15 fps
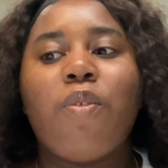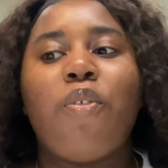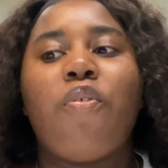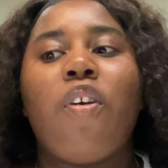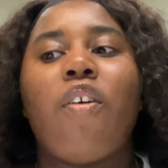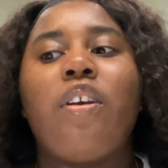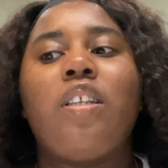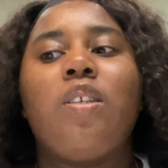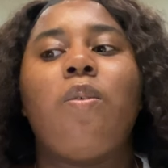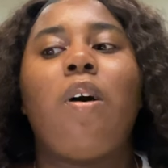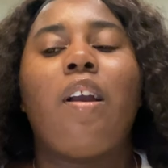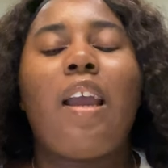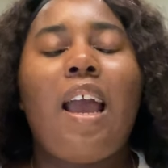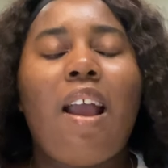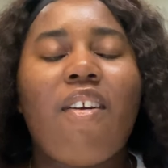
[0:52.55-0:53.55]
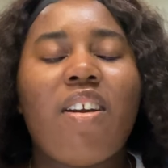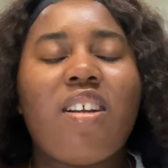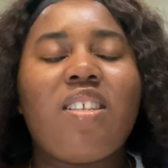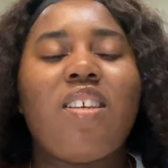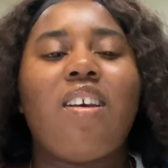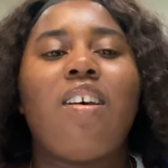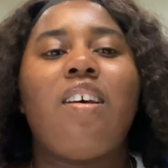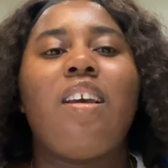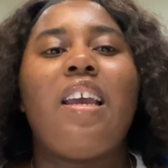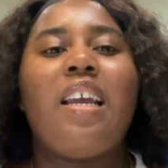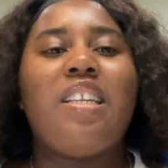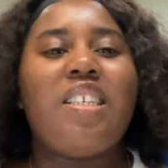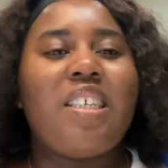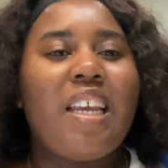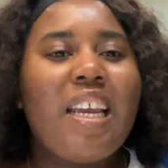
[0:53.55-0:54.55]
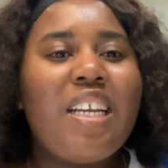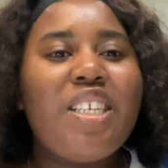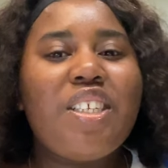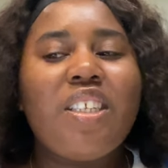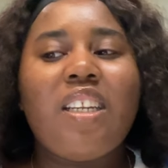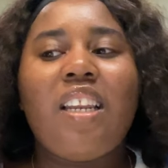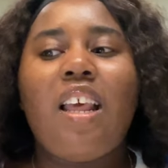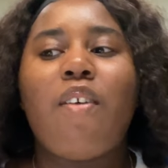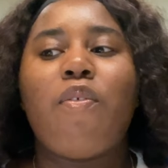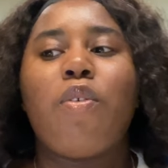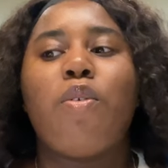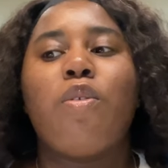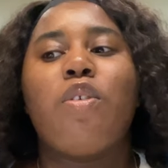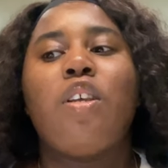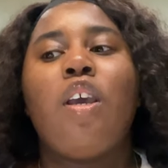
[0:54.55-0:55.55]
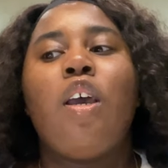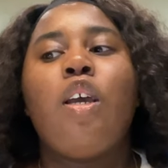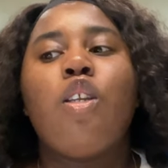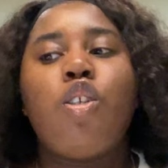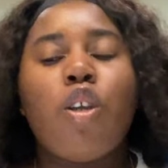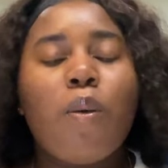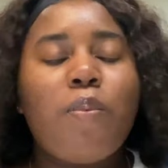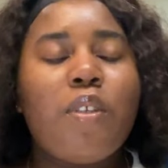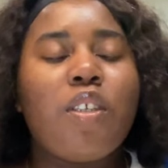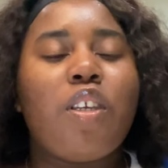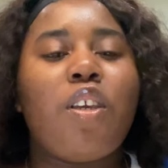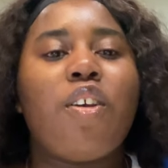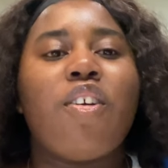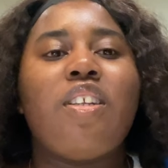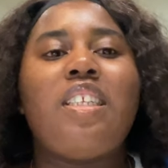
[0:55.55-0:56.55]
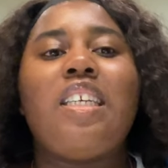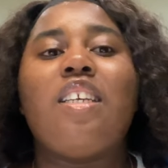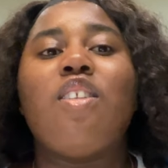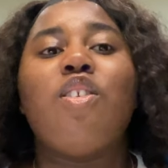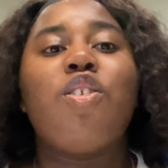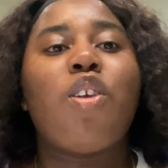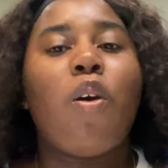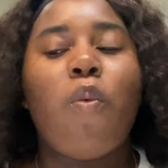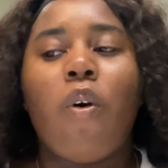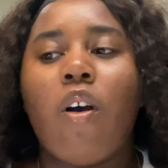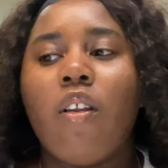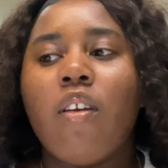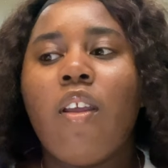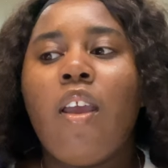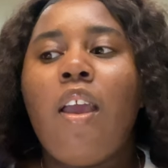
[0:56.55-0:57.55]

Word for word: referring to our character, education levels, job security, and so on.